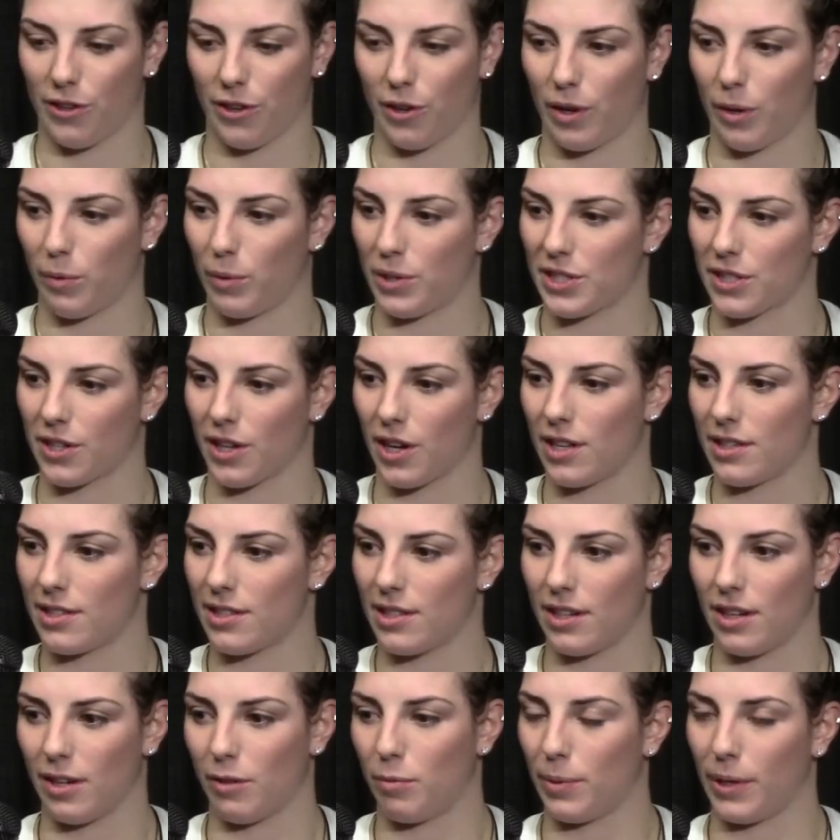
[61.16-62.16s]
her at
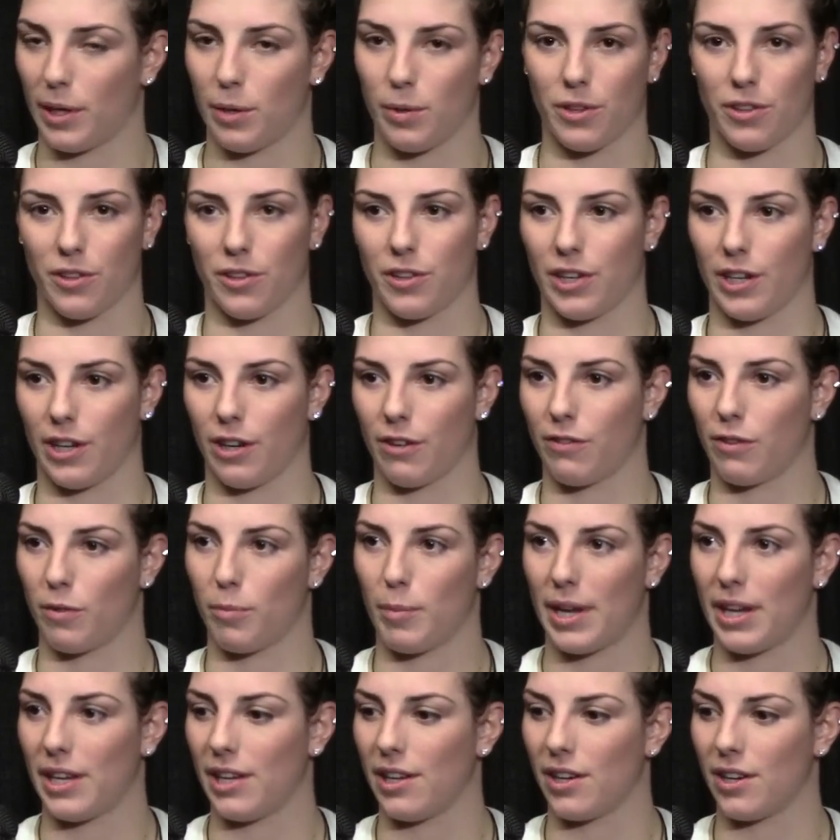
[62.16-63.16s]
Wisconsin. I've played with her here for
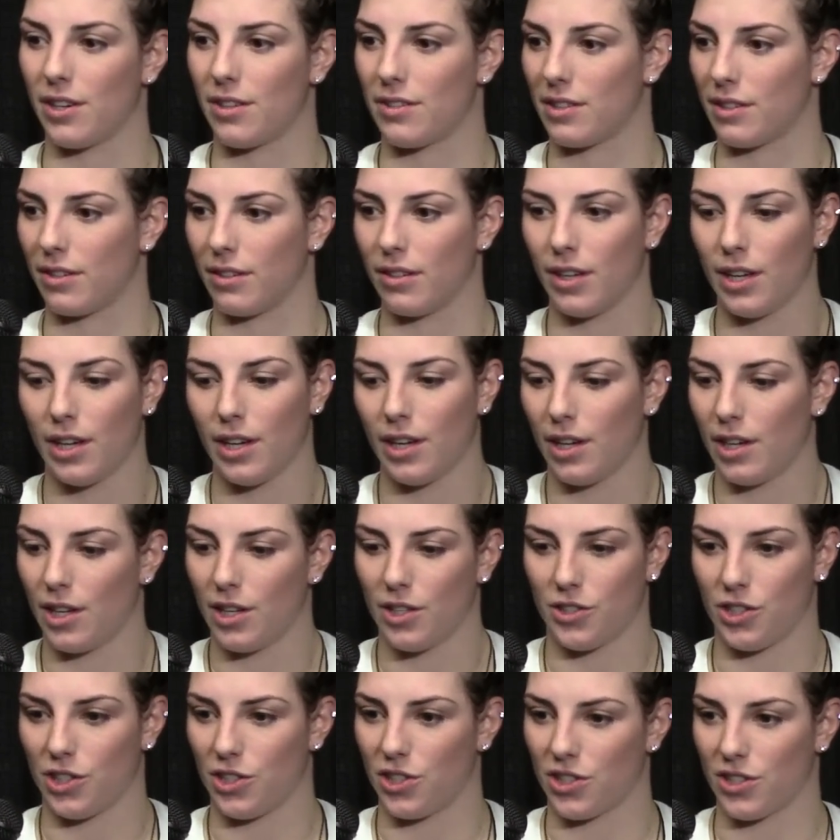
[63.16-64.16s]
many years, and
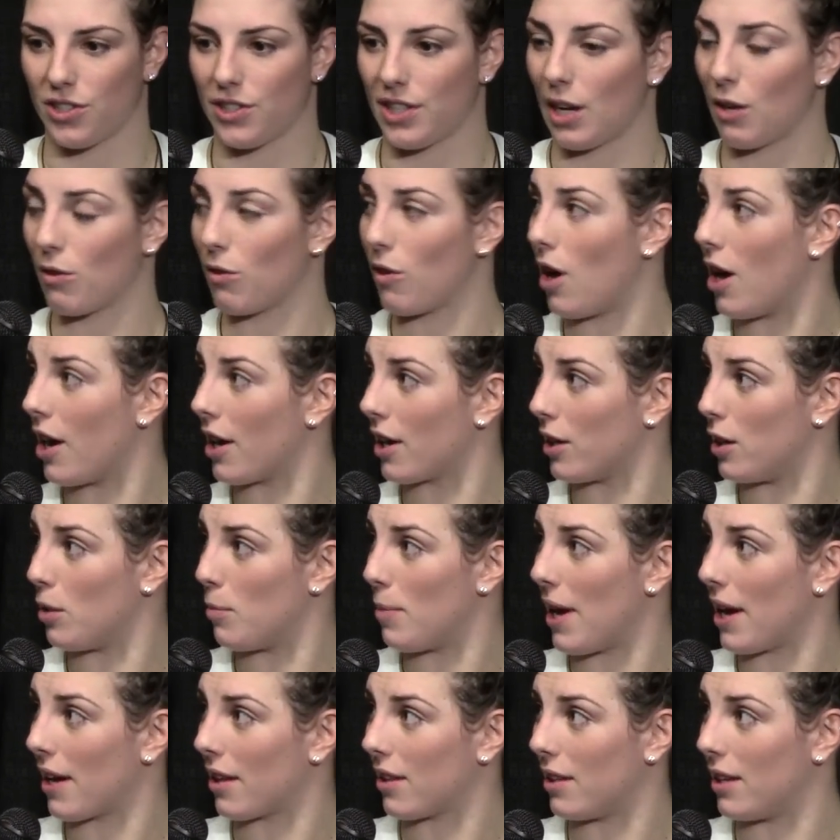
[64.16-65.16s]
she's just that rock in the
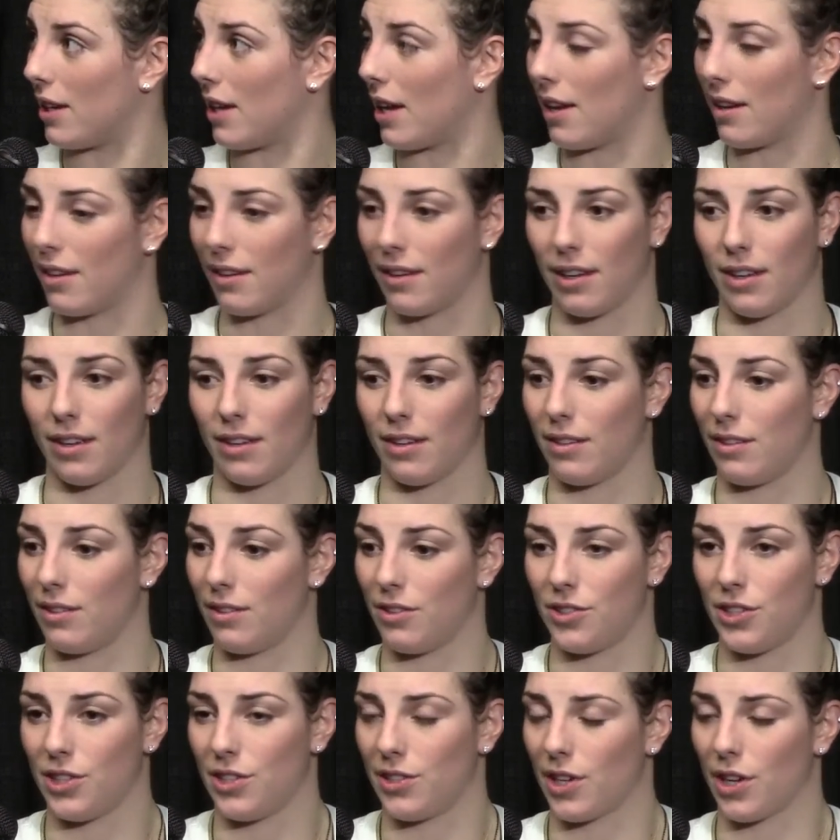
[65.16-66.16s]
back of the net, and
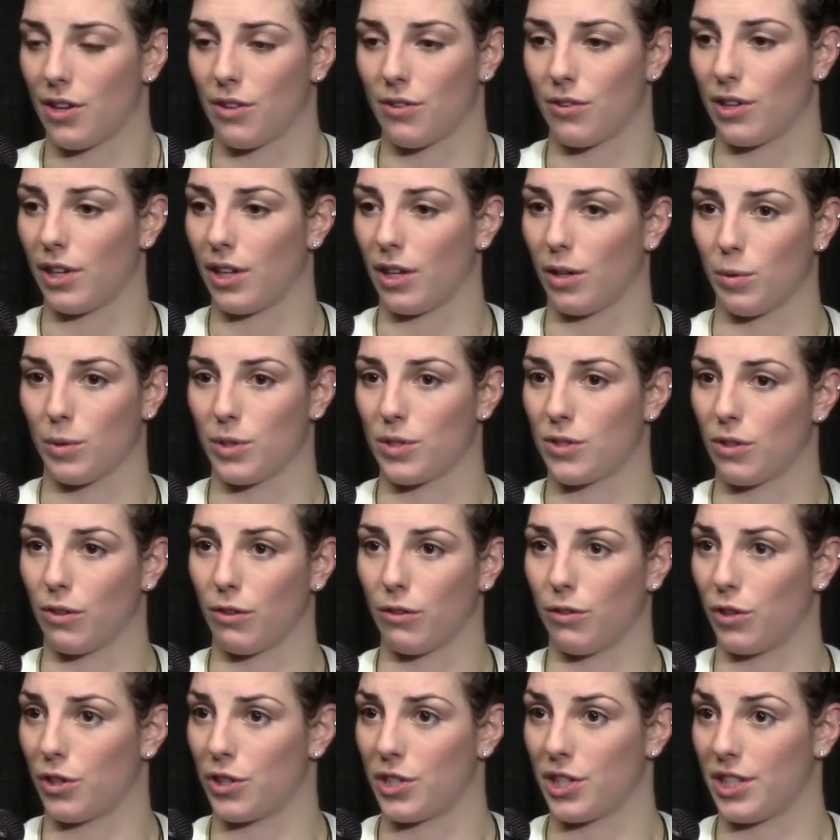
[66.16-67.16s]
she's unreal, and we're so
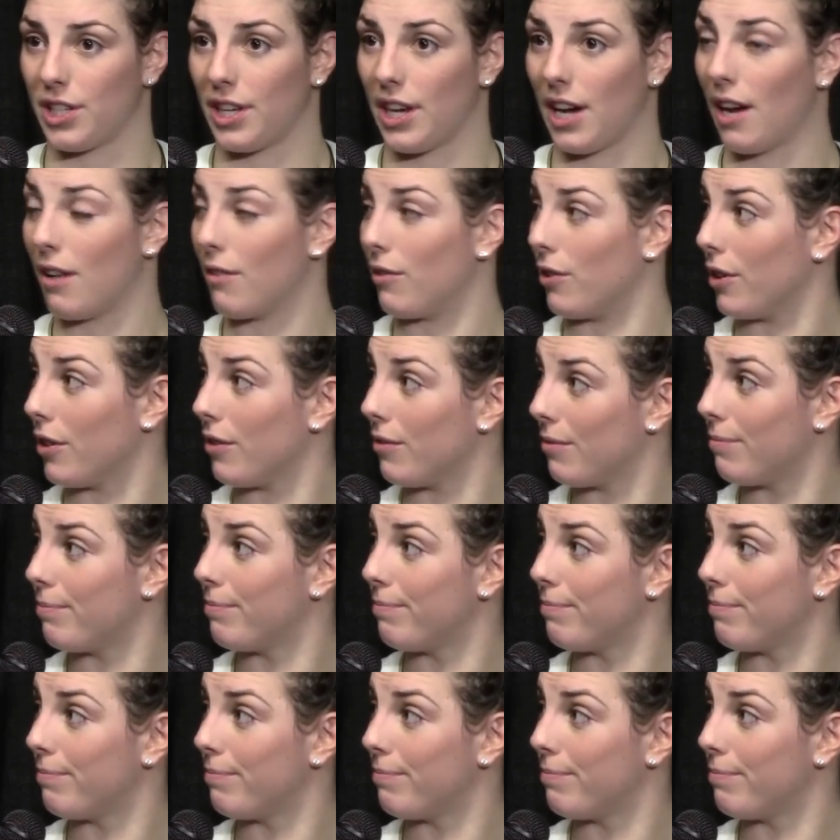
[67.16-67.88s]
fortunate to have her.